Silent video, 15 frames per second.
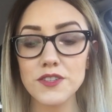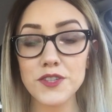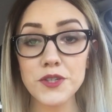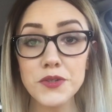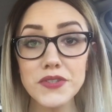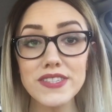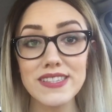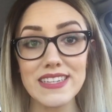
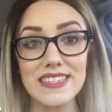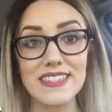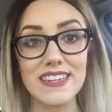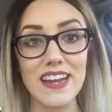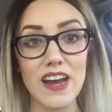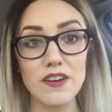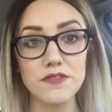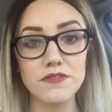use these
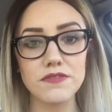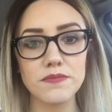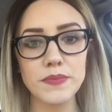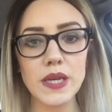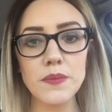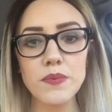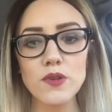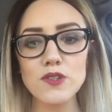enough.
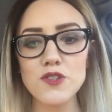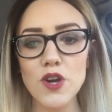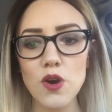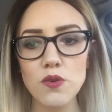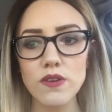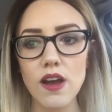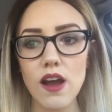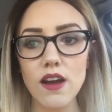People
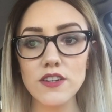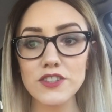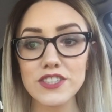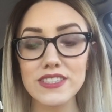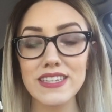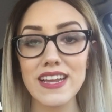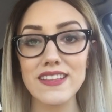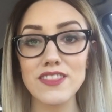don't
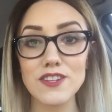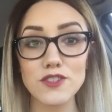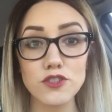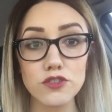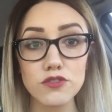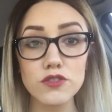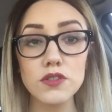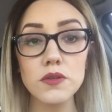understand the
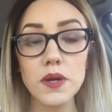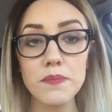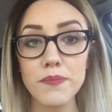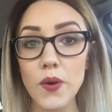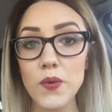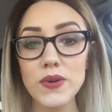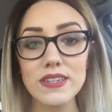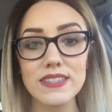true
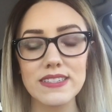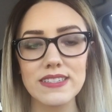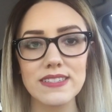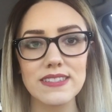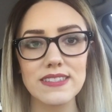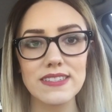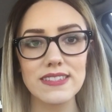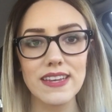
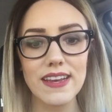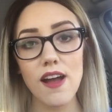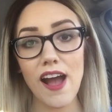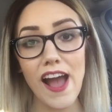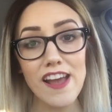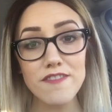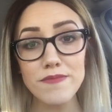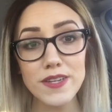importance.
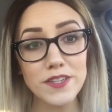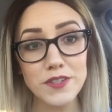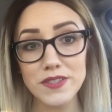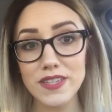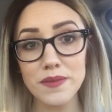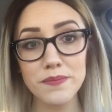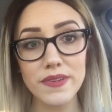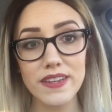I've been
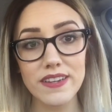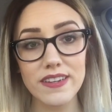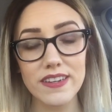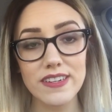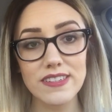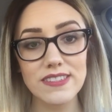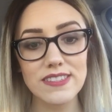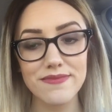using
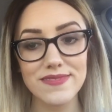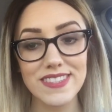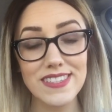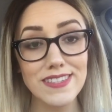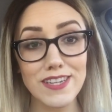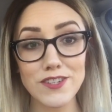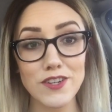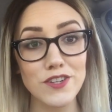blinkers
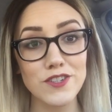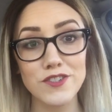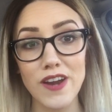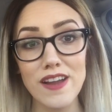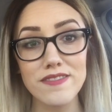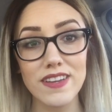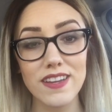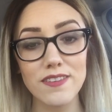since I started
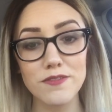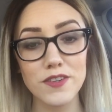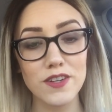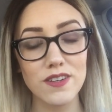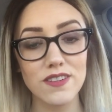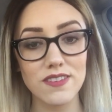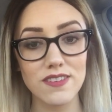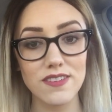driving
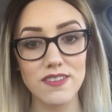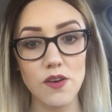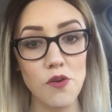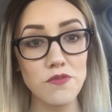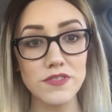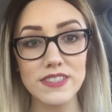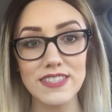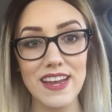for
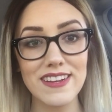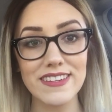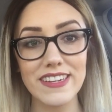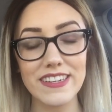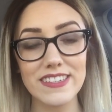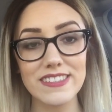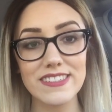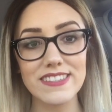over 10
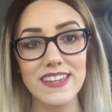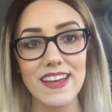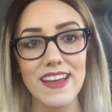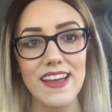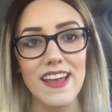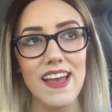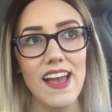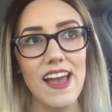years.
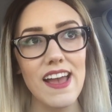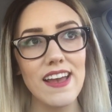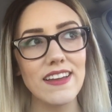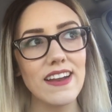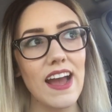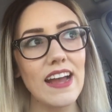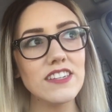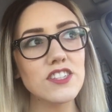And
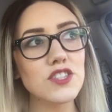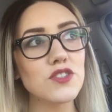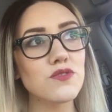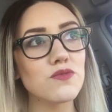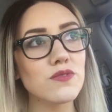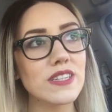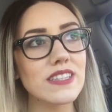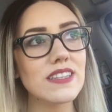I
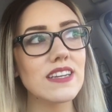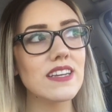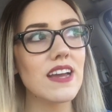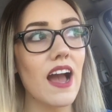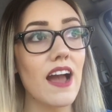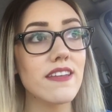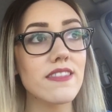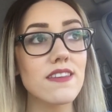
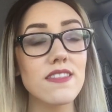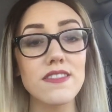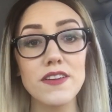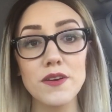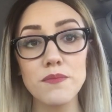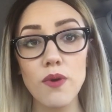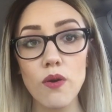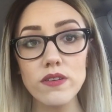think
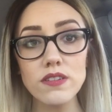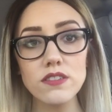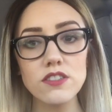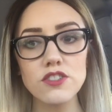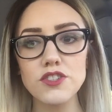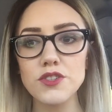they're important